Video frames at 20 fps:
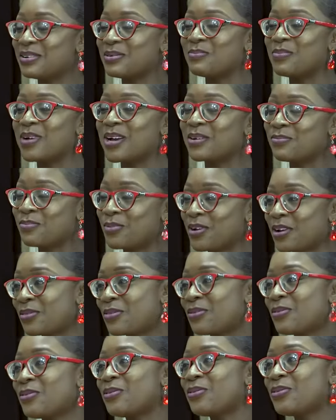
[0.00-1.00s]
my
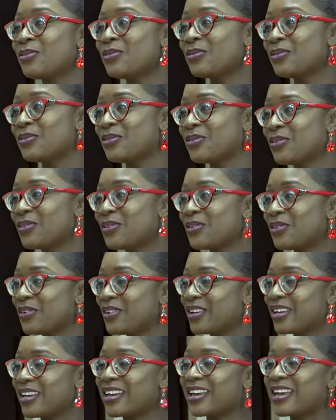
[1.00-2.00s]
breakthrough
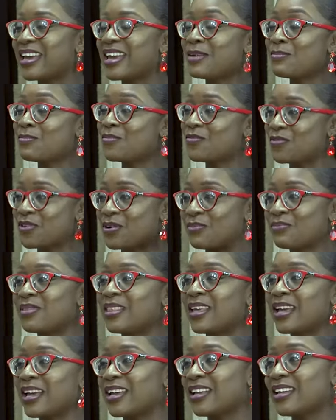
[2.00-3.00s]
came from
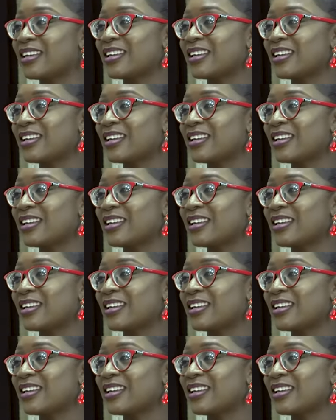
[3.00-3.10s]
there.